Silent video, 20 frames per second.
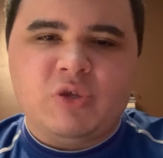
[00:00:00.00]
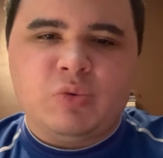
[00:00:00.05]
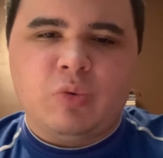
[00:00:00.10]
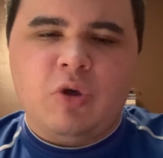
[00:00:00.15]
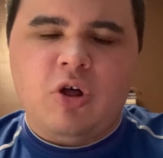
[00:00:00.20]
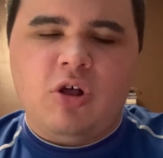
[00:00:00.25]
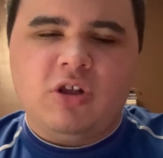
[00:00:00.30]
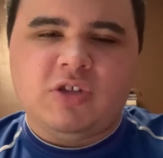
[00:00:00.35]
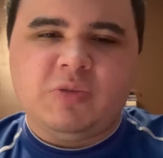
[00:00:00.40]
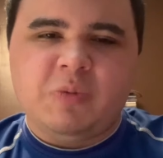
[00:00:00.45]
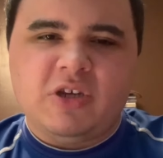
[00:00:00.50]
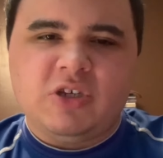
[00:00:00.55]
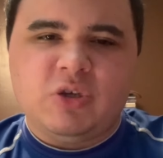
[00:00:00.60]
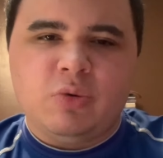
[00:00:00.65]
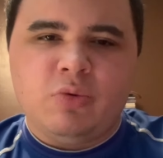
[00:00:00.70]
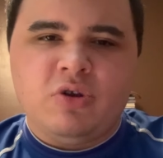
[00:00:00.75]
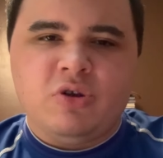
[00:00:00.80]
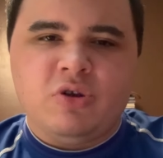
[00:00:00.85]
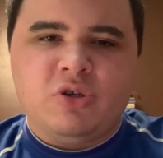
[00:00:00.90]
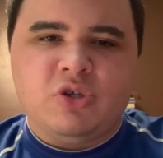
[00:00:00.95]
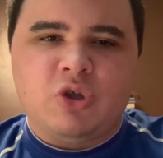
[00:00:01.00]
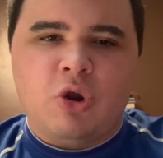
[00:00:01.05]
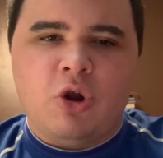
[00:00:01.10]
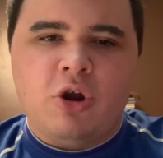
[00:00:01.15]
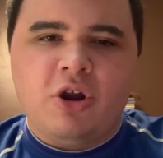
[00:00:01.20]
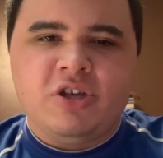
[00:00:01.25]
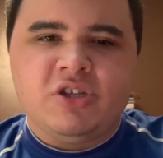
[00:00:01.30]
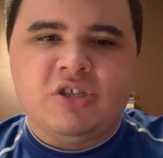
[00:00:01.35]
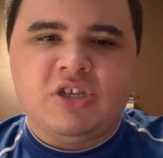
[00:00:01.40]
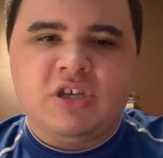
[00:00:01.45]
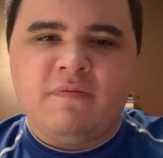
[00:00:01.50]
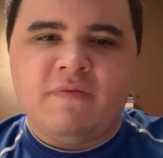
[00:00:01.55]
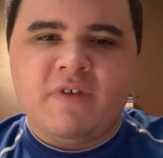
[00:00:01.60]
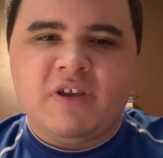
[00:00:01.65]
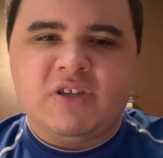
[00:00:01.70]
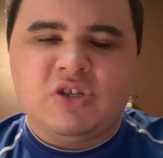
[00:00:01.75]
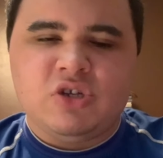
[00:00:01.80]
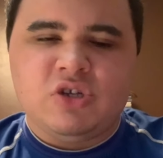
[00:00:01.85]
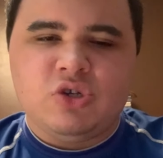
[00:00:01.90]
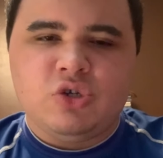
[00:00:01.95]
well, especially when you're starting to
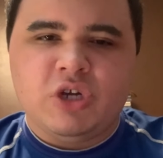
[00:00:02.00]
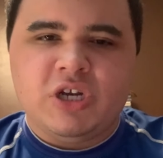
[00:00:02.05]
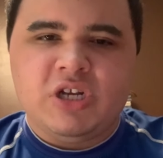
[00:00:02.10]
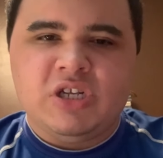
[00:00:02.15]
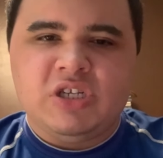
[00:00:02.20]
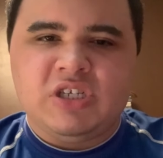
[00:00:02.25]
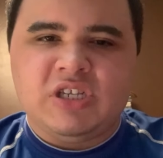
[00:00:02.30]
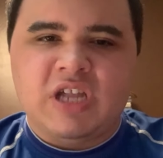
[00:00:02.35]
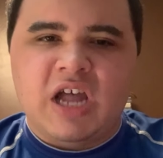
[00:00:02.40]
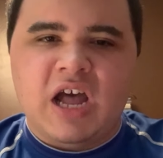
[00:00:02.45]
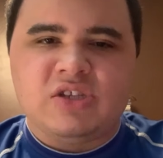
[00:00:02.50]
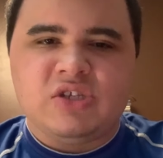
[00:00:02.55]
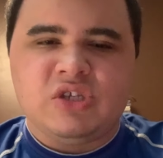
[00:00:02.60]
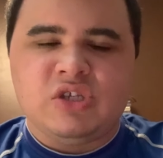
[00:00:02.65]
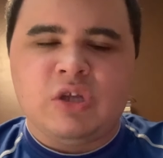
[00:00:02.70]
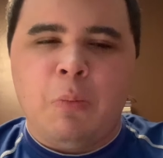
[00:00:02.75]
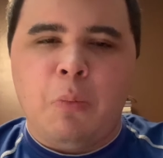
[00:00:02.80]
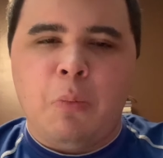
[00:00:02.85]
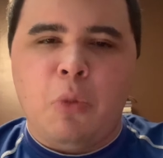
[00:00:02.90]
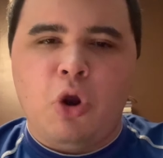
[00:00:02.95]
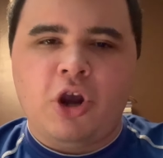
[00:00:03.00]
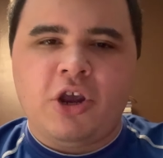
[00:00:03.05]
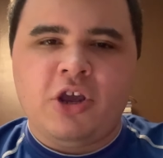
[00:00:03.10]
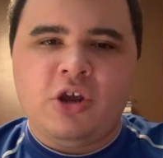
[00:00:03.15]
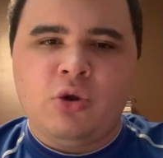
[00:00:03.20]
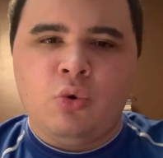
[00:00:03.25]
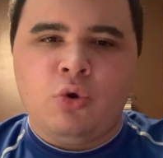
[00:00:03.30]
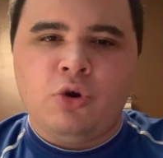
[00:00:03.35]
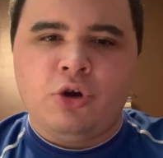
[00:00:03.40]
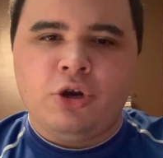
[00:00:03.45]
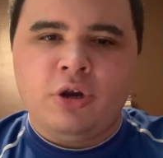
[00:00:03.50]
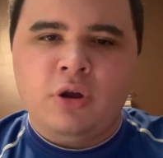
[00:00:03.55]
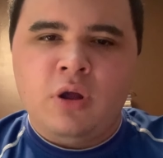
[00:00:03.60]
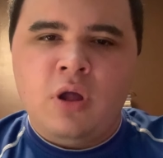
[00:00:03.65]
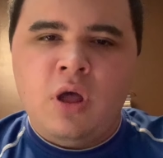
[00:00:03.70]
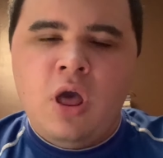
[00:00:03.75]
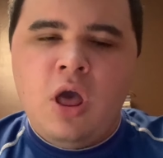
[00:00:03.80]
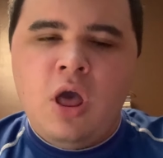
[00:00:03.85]
invest in trading stocks, is a market order.